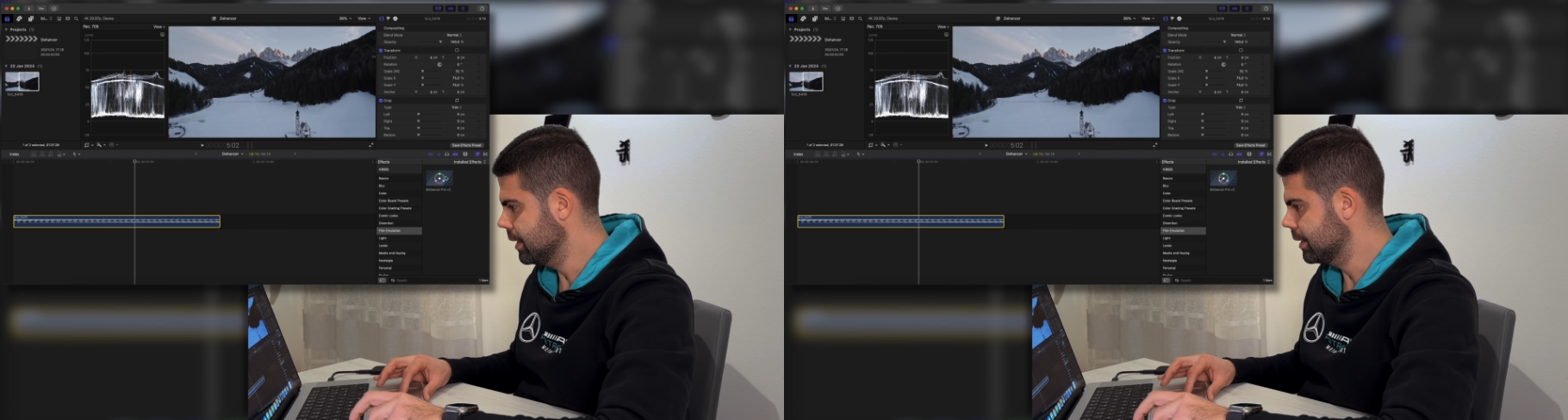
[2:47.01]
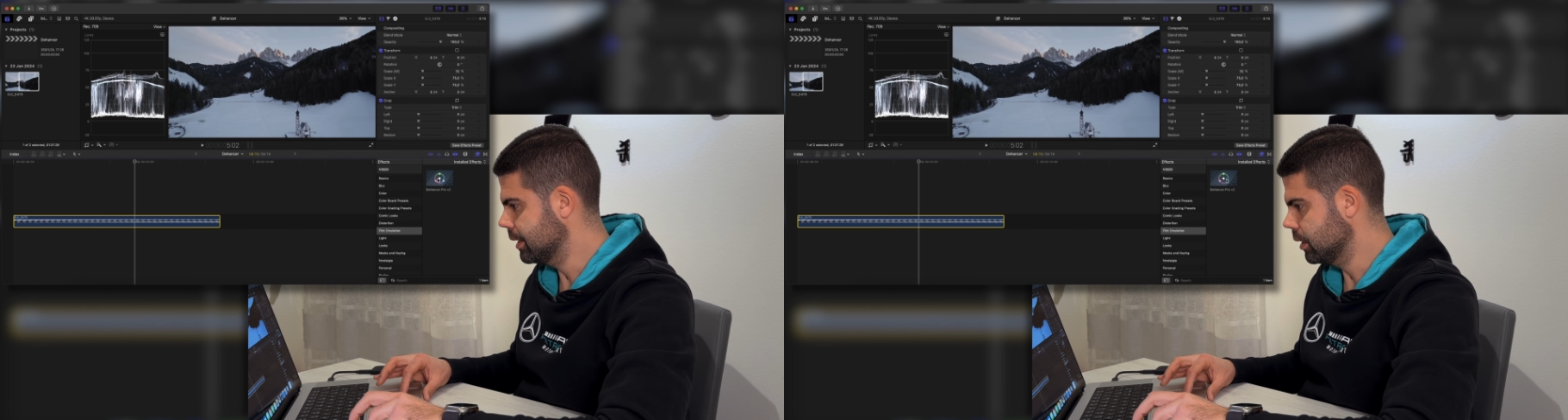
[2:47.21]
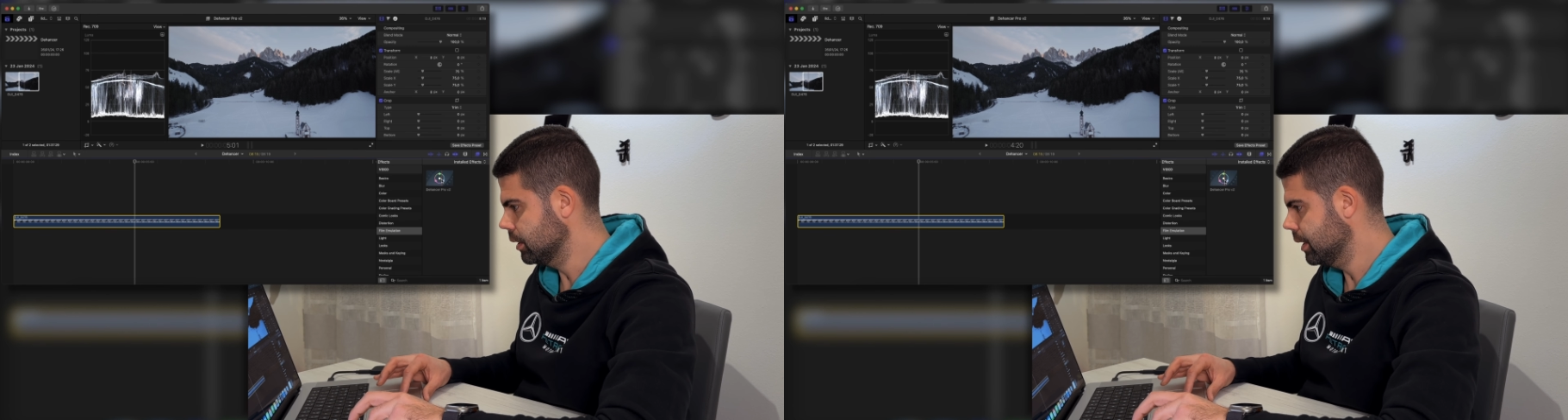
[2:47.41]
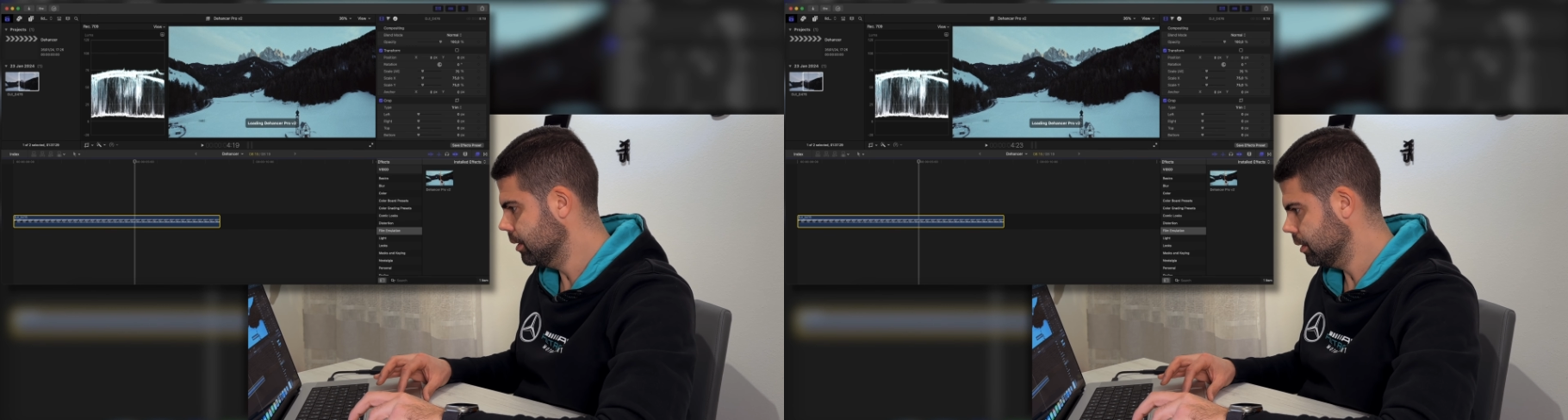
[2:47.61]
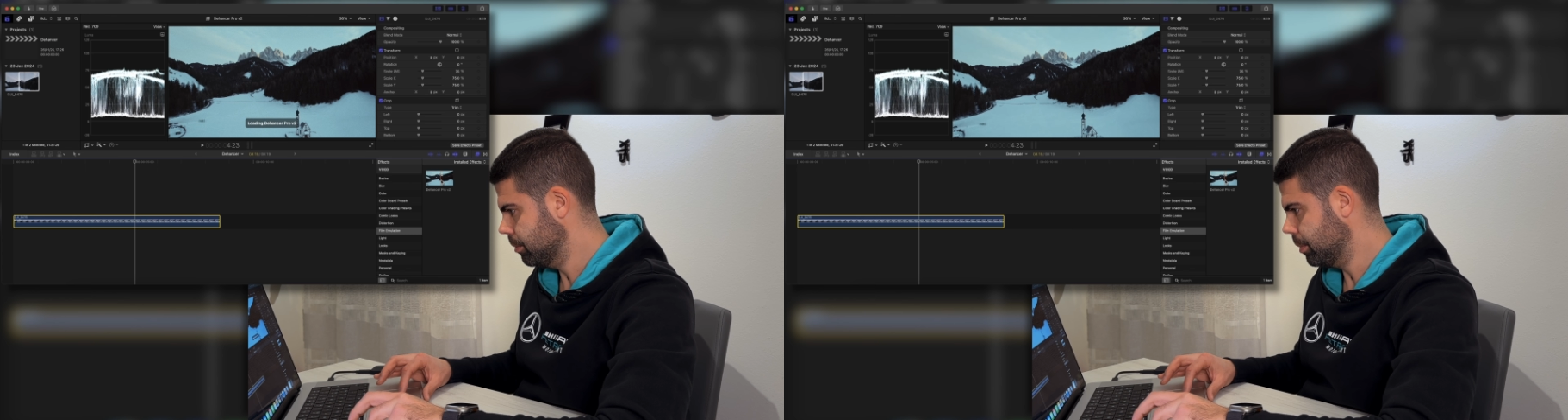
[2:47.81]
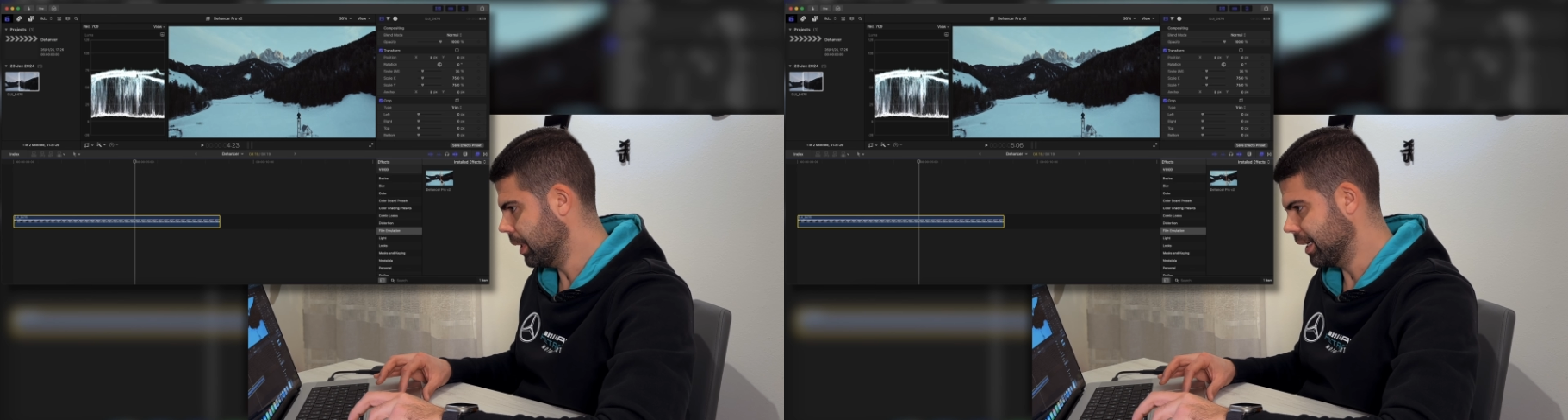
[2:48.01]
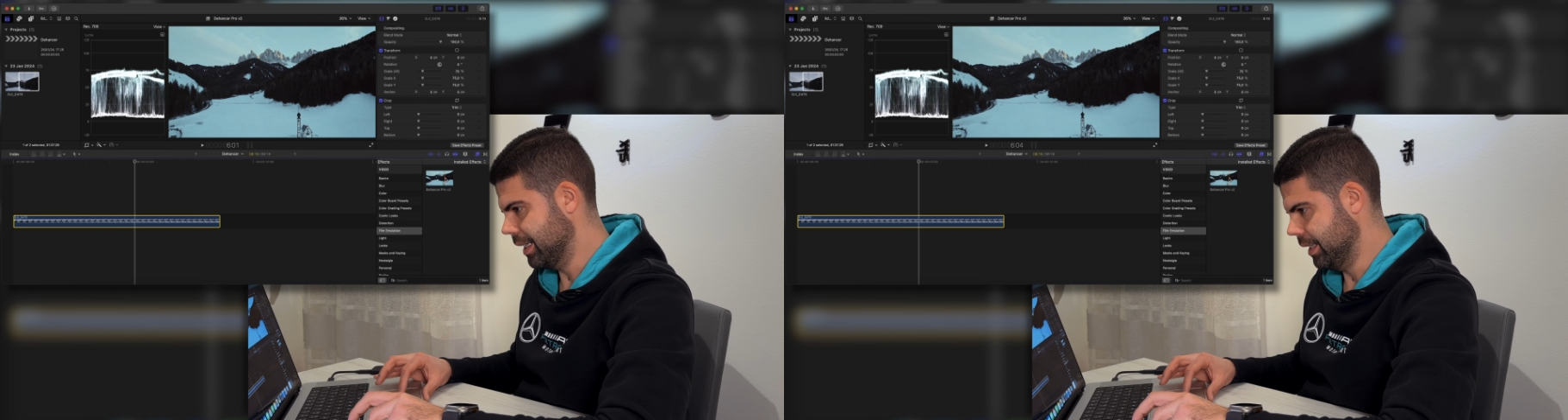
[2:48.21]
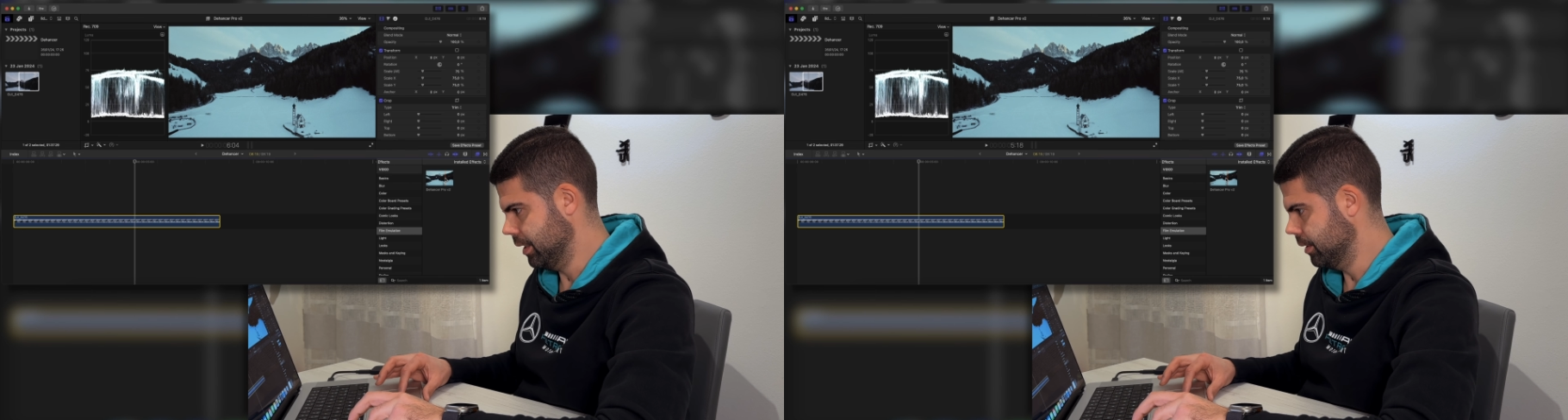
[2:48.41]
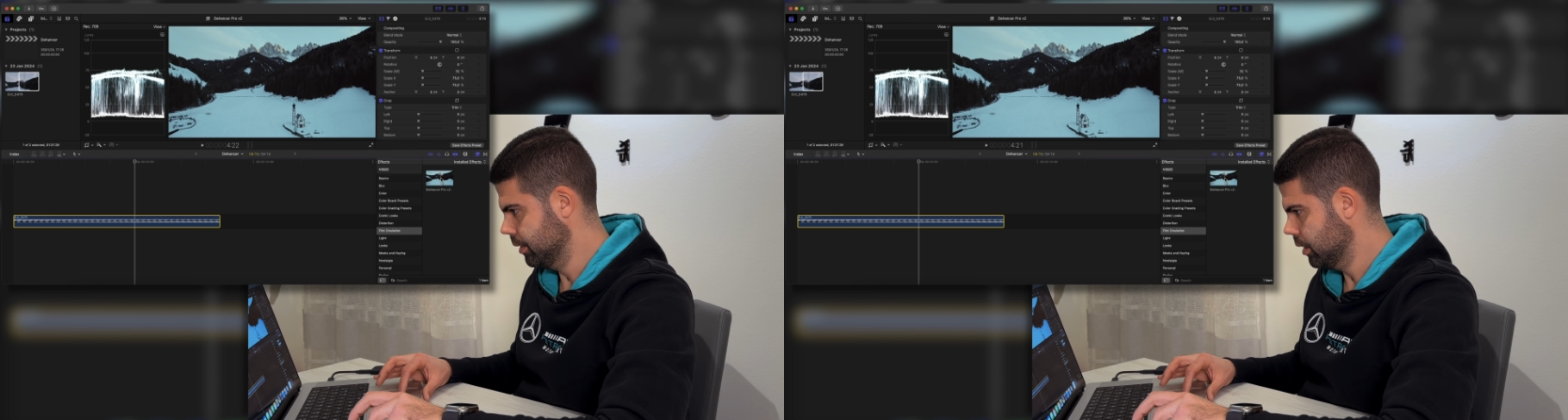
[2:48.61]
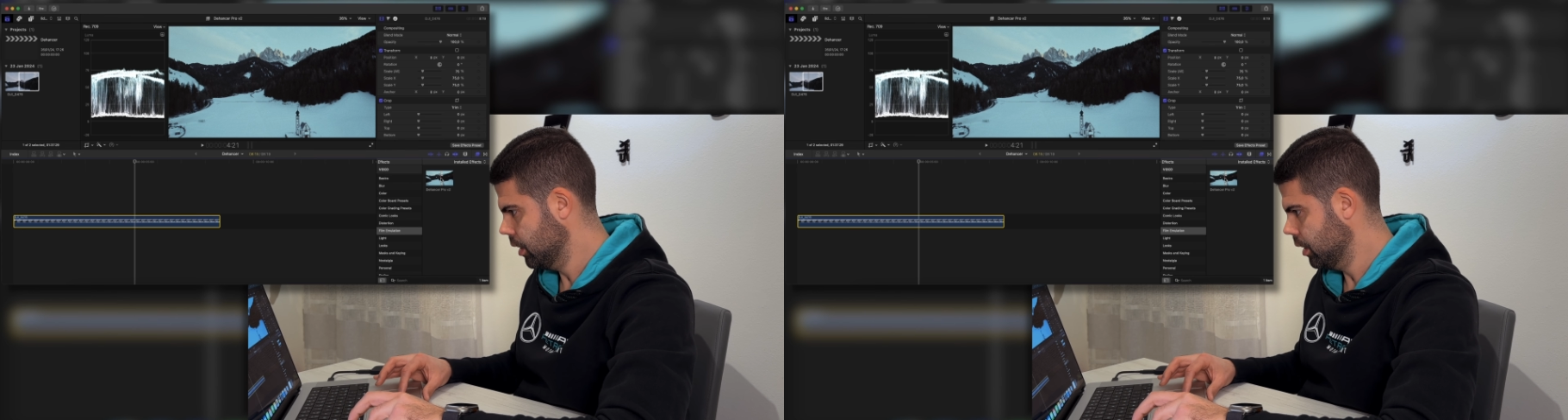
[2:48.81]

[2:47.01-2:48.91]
installed plugin.